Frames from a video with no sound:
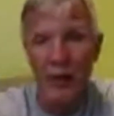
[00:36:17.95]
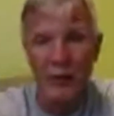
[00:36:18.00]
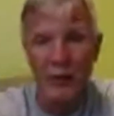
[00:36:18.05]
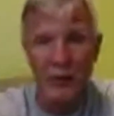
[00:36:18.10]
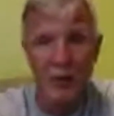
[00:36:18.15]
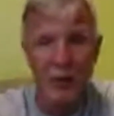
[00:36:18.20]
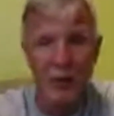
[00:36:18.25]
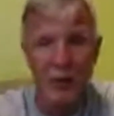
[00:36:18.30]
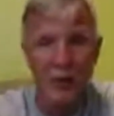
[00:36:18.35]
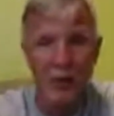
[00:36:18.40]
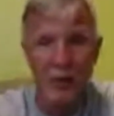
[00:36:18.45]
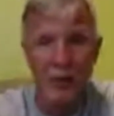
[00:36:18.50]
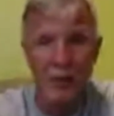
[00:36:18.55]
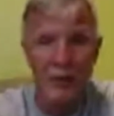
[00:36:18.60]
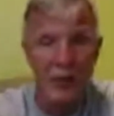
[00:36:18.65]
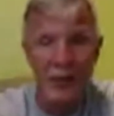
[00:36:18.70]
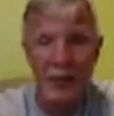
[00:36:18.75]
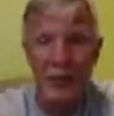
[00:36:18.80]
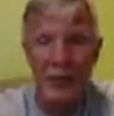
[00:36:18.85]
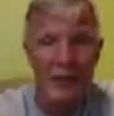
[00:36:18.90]
Also
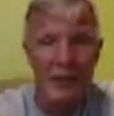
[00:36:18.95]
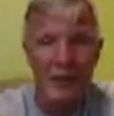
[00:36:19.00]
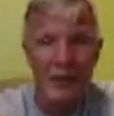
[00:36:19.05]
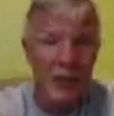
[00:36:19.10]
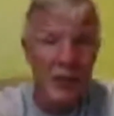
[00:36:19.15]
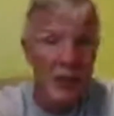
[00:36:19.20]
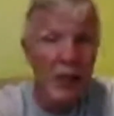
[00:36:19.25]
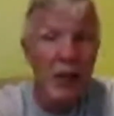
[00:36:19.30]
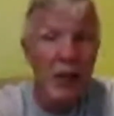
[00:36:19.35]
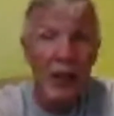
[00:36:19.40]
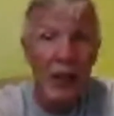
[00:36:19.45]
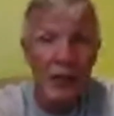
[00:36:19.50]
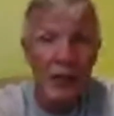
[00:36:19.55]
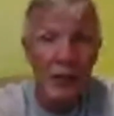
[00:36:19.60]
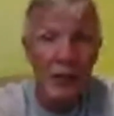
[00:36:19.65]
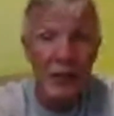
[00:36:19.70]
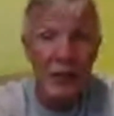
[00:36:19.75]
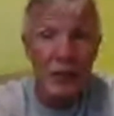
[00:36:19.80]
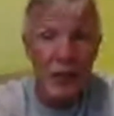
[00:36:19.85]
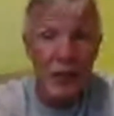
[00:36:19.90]
is still
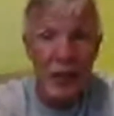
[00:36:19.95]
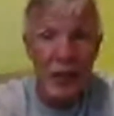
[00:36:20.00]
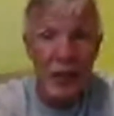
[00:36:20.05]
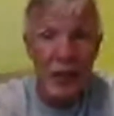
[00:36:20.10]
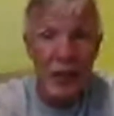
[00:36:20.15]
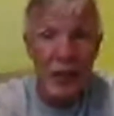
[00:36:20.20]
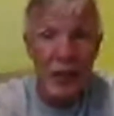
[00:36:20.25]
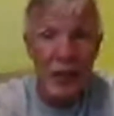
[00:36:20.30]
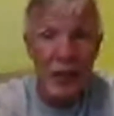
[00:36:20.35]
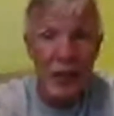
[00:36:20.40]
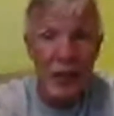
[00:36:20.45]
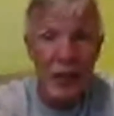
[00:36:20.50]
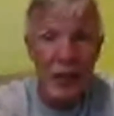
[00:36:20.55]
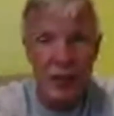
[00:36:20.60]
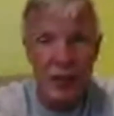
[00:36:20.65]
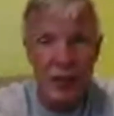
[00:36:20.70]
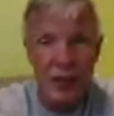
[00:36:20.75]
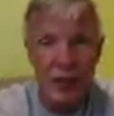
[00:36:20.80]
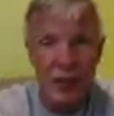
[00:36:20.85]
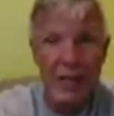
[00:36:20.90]
interested, still
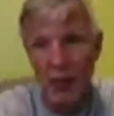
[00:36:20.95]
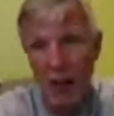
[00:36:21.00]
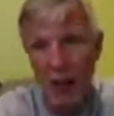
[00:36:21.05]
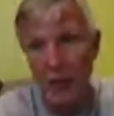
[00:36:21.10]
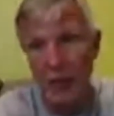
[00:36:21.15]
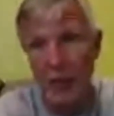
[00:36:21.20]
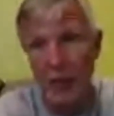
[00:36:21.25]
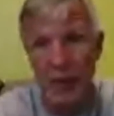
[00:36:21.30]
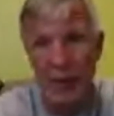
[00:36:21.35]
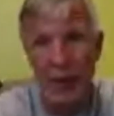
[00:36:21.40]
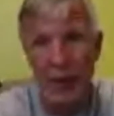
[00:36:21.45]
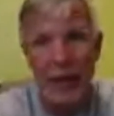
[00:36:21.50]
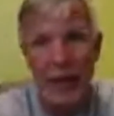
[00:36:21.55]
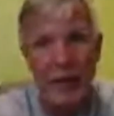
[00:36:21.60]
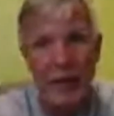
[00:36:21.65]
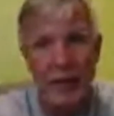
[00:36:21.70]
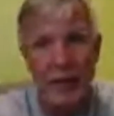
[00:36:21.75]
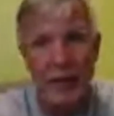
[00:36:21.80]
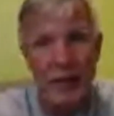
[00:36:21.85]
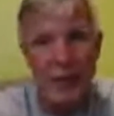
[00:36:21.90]
writes, but has gone to
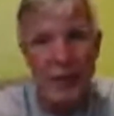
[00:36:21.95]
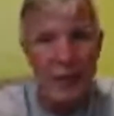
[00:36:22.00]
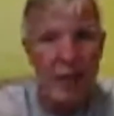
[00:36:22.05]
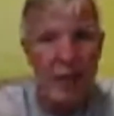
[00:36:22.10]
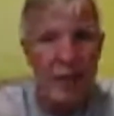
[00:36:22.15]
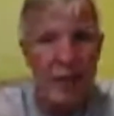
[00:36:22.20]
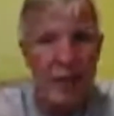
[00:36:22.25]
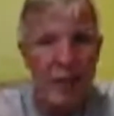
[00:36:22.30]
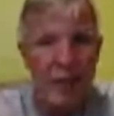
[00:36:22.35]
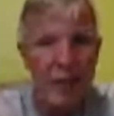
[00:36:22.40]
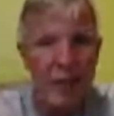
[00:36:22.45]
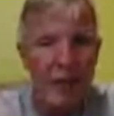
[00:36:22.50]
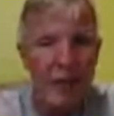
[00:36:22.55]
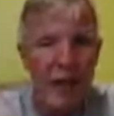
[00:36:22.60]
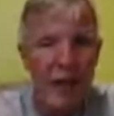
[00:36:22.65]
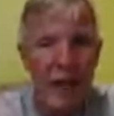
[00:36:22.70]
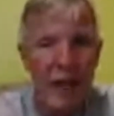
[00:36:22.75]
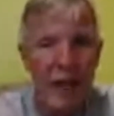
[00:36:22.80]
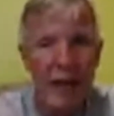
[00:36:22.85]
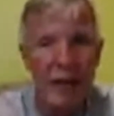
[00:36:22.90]
another agency.
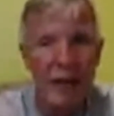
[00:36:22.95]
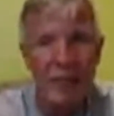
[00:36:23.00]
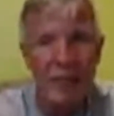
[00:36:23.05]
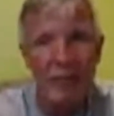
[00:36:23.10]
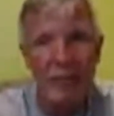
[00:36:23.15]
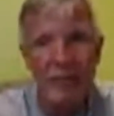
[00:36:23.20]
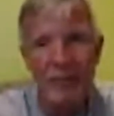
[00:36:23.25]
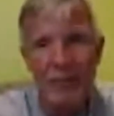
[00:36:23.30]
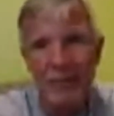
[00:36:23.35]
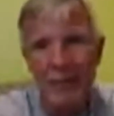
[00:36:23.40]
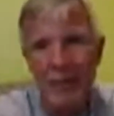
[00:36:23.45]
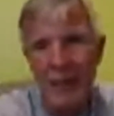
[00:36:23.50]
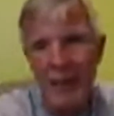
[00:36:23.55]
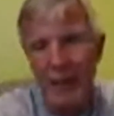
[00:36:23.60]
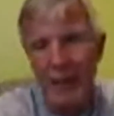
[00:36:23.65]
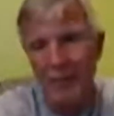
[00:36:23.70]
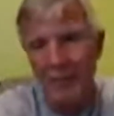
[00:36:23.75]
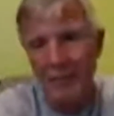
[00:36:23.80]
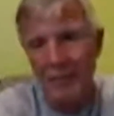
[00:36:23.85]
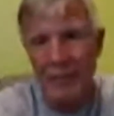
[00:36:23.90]

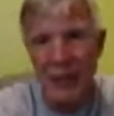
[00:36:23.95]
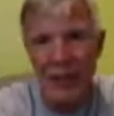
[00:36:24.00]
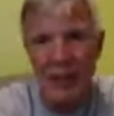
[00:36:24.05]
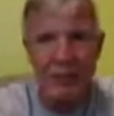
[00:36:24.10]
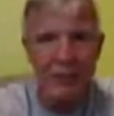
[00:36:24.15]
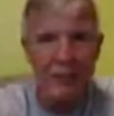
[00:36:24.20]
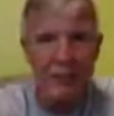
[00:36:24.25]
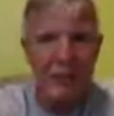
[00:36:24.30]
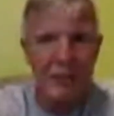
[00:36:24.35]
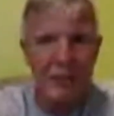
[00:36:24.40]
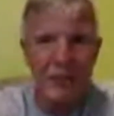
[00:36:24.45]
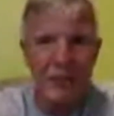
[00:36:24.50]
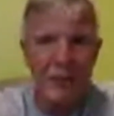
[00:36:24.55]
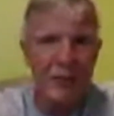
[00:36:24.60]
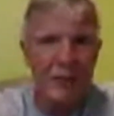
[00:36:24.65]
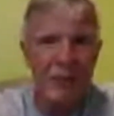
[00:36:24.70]
And we,